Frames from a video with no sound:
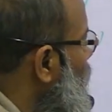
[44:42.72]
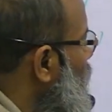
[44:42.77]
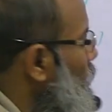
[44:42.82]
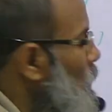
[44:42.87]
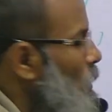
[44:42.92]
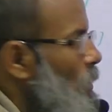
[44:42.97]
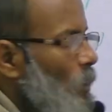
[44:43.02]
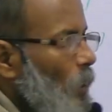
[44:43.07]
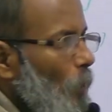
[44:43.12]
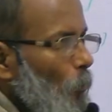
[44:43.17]

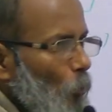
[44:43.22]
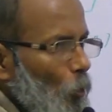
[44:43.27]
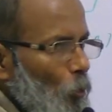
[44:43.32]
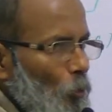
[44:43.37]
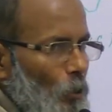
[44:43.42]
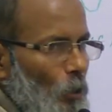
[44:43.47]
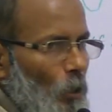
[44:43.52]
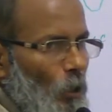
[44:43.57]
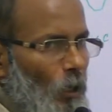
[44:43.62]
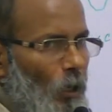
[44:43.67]
this is the
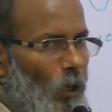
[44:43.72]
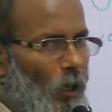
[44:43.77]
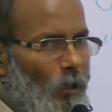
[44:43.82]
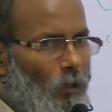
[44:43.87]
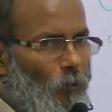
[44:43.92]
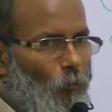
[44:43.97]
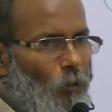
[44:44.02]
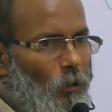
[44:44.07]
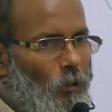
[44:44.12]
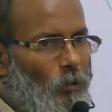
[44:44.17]
posterior
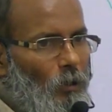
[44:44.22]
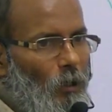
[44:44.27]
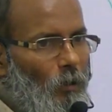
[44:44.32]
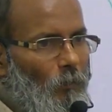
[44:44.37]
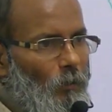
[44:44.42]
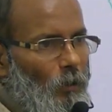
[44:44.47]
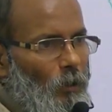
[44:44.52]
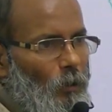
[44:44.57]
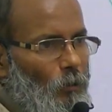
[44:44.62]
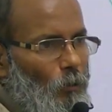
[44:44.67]
articular
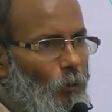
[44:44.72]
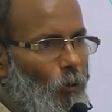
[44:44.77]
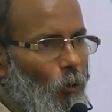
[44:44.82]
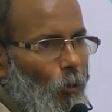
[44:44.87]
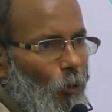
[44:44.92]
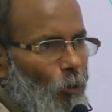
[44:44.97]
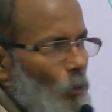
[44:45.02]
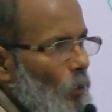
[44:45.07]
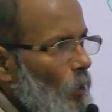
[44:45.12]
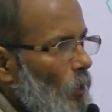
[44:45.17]
surface
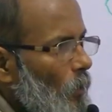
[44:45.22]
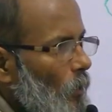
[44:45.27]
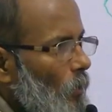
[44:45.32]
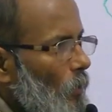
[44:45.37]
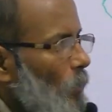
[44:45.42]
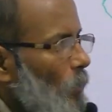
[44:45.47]
on the